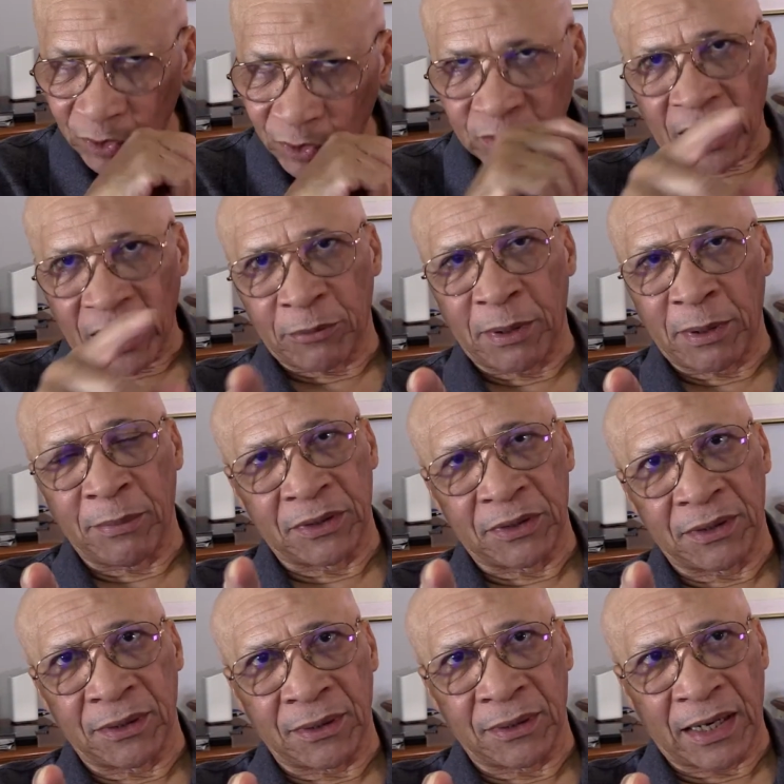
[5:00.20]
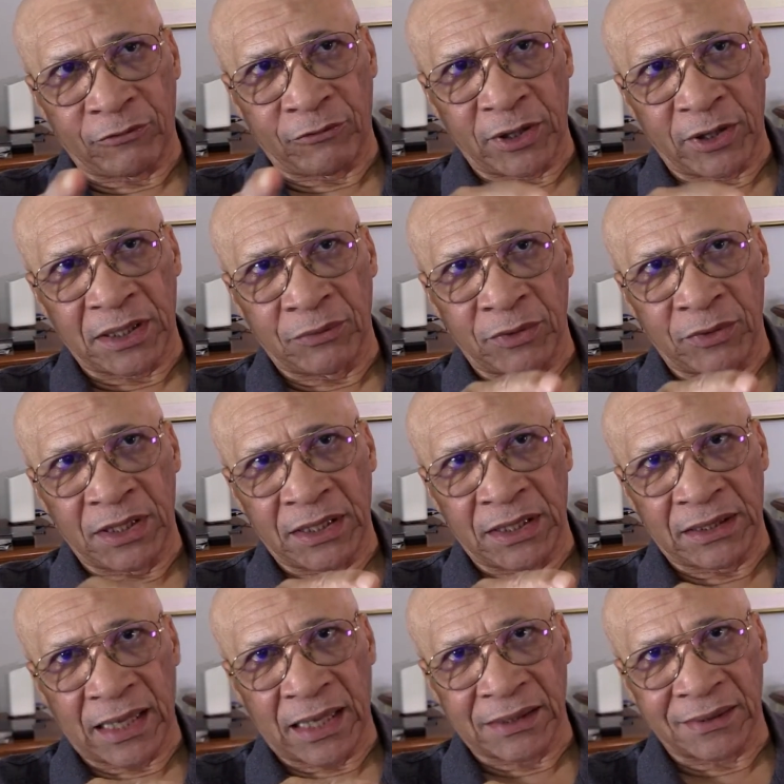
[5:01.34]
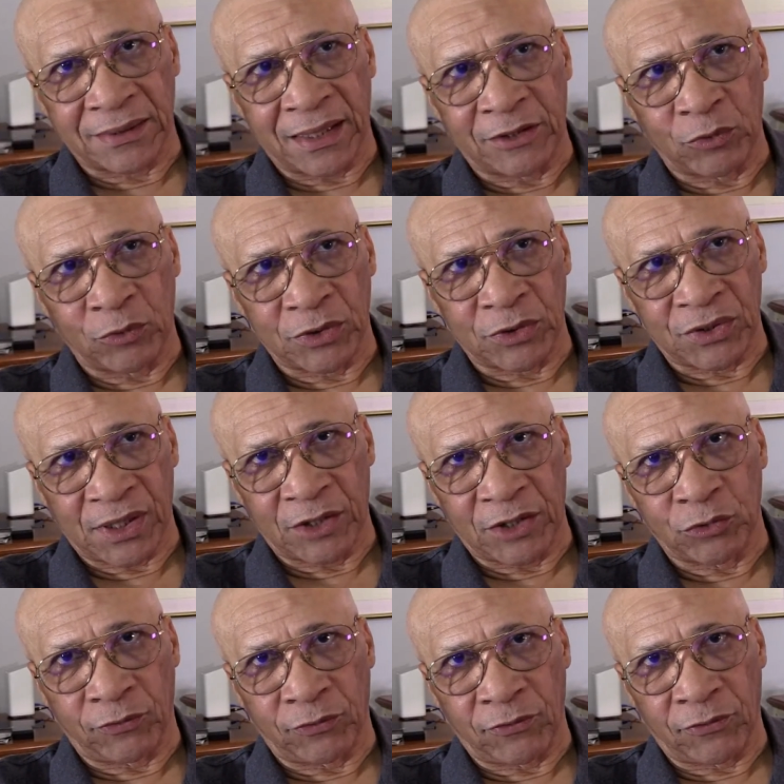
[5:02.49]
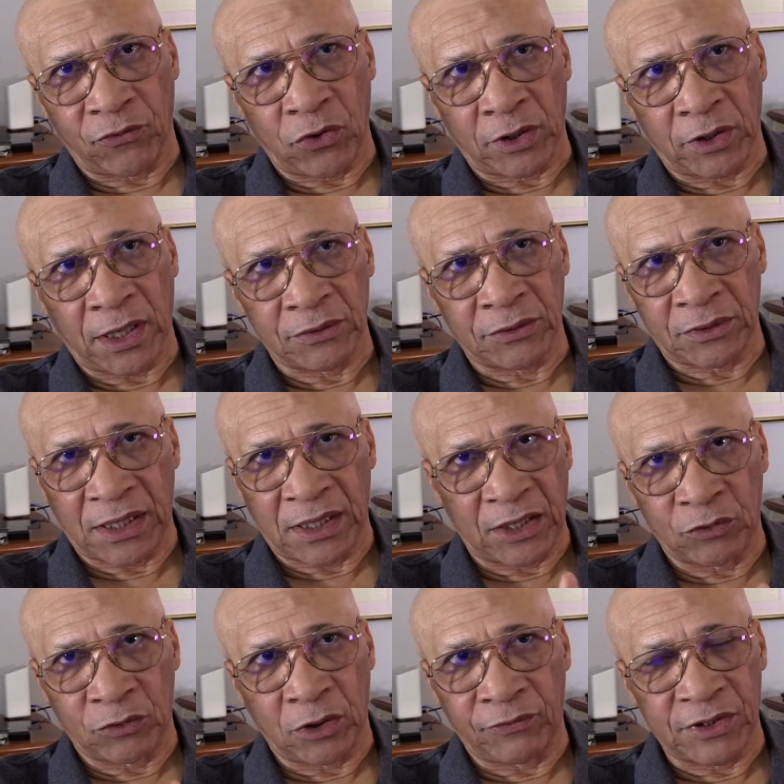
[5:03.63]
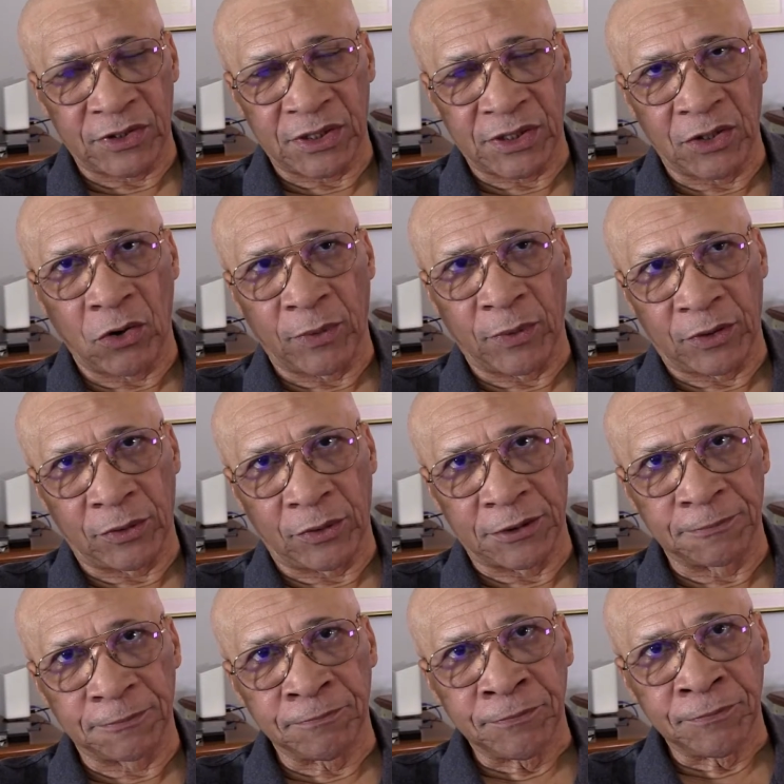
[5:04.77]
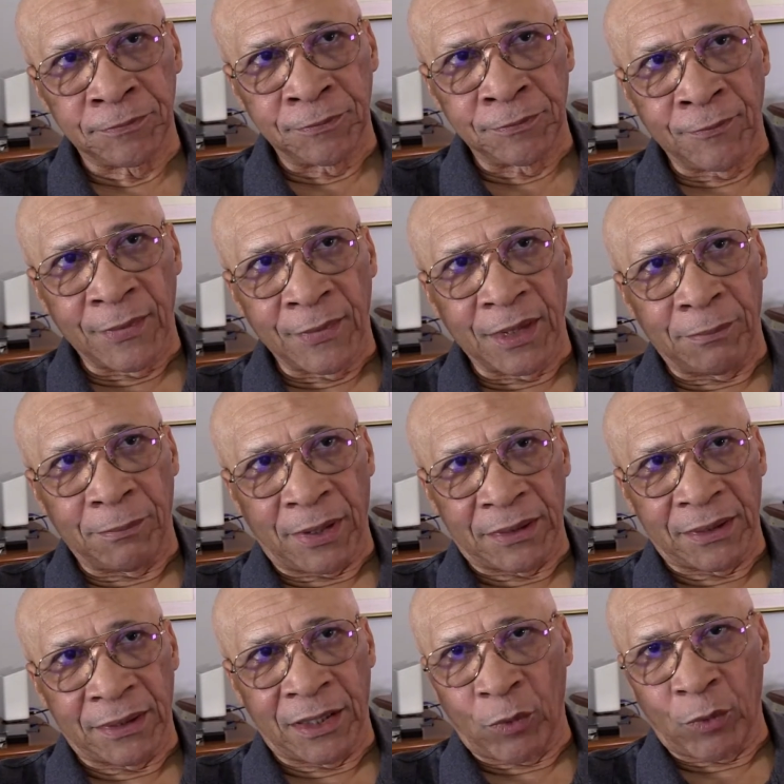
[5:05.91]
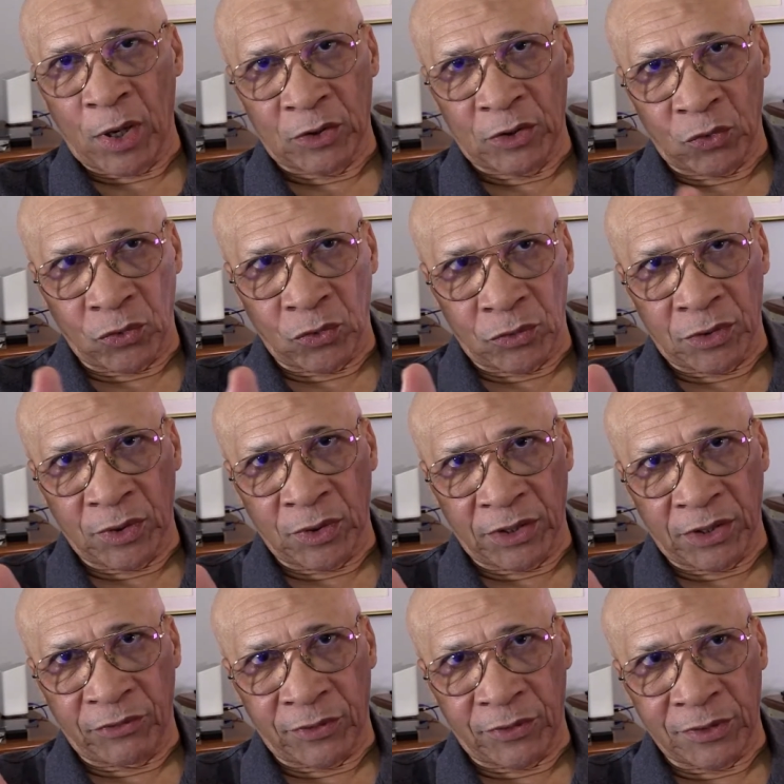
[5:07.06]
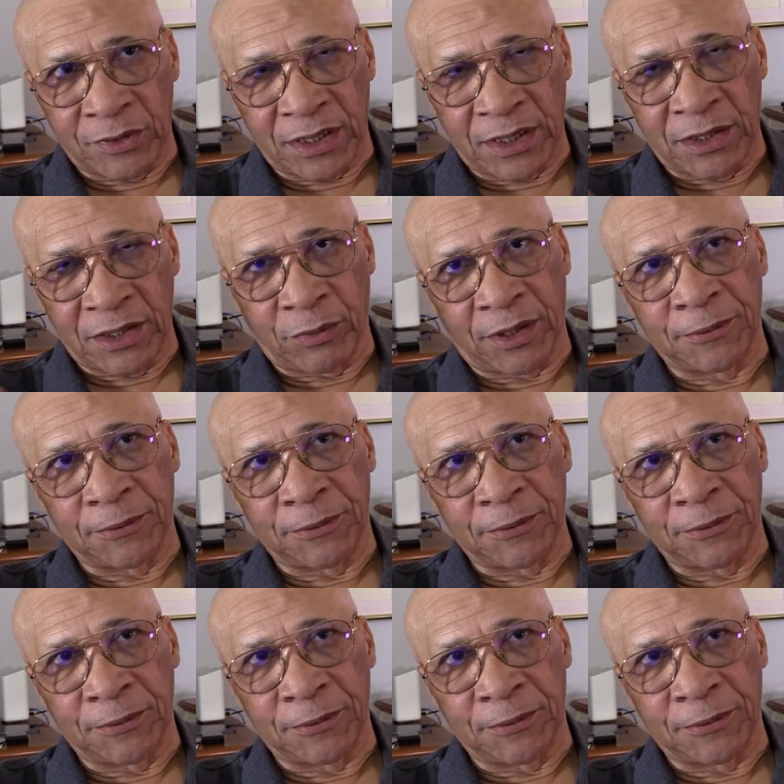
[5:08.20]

I remember reading it last night. It was scheduled for 4 o'clock today. I don't know if it's still going on. But they weren't looking very good anyway.